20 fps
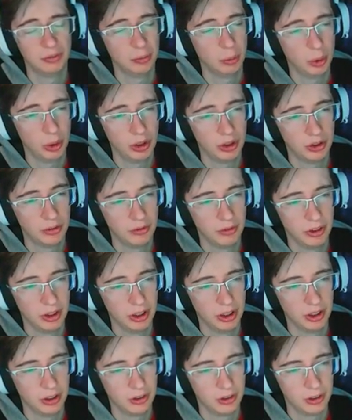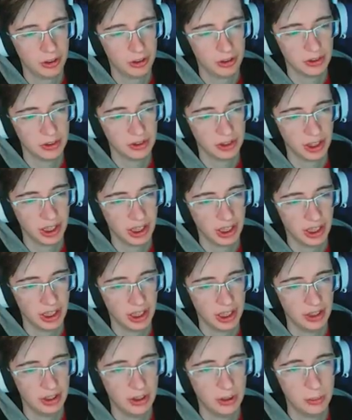weird video because I
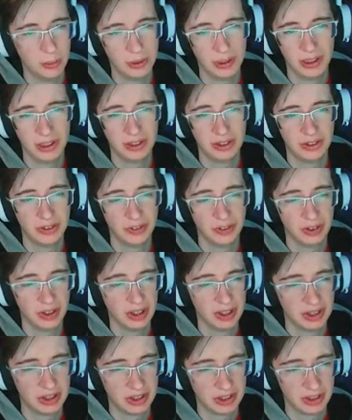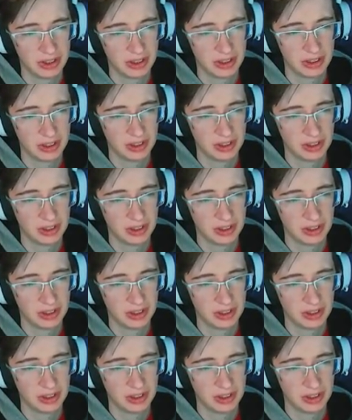had no plans for this